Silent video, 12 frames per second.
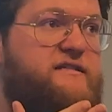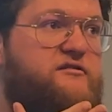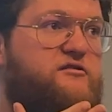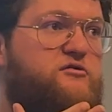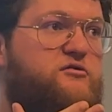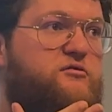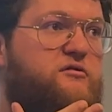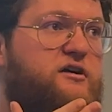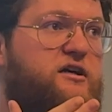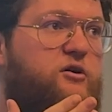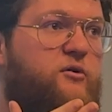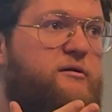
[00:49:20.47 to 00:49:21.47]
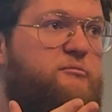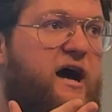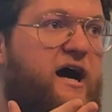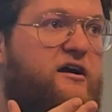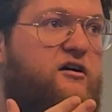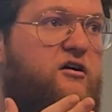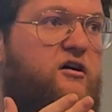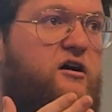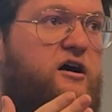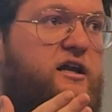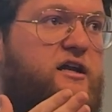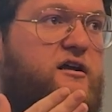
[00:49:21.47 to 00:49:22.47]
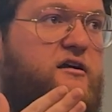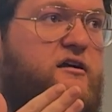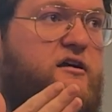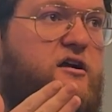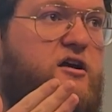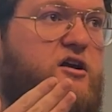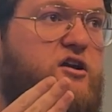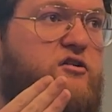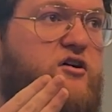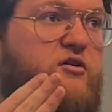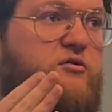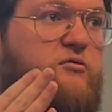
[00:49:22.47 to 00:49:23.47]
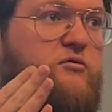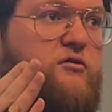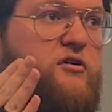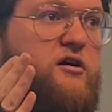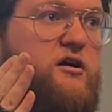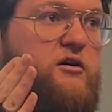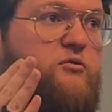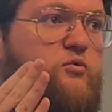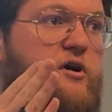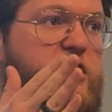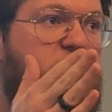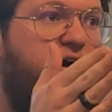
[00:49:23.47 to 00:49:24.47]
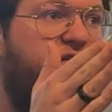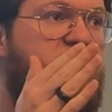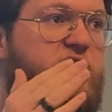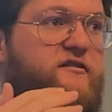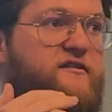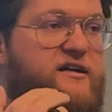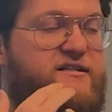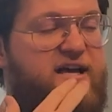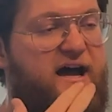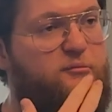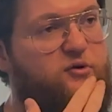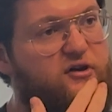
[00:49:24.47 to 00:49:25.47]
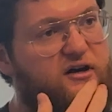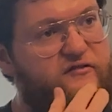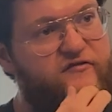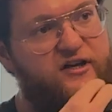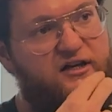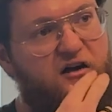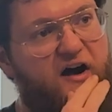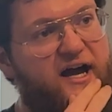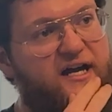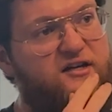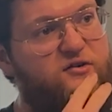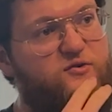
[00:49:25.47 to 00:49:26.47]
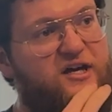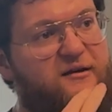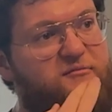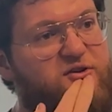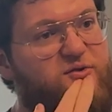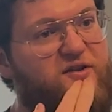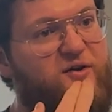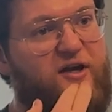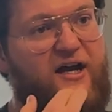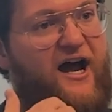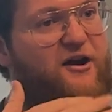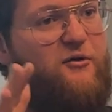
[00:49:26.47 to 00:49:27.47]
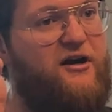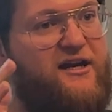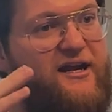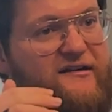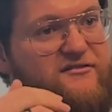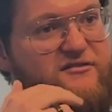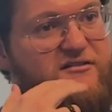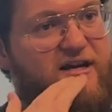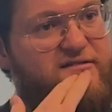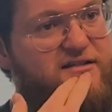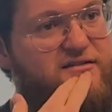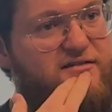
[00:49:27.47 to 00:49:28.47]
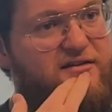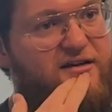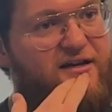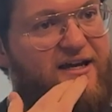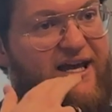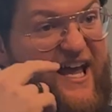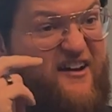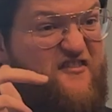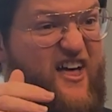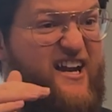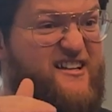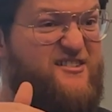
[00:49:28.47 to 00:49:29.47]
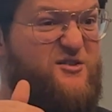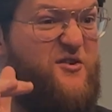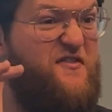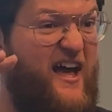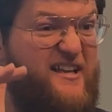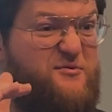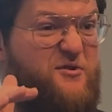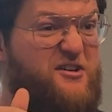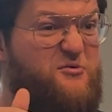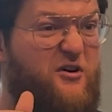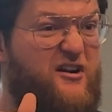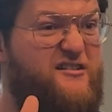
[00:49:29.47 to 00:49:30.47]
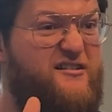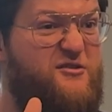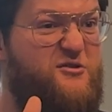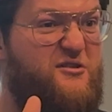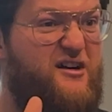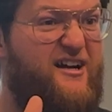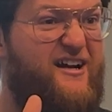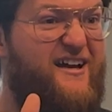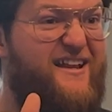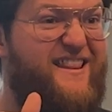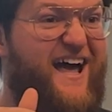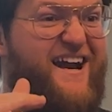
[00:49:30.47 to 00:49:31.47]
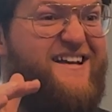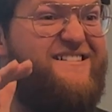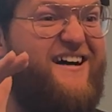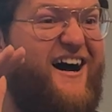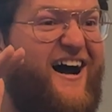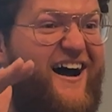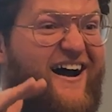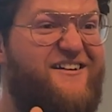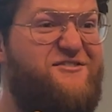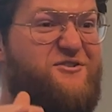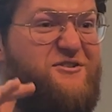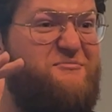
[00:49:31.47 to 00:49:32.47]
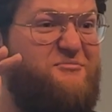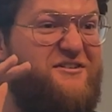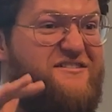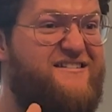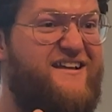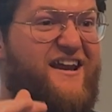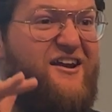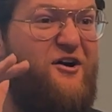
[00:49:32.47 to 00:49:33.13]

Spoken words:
too, going back on, you know, what you had the example of the client who came to you and they're like, I don't want any exercises. If that is you and that's what you want to do, that is 100%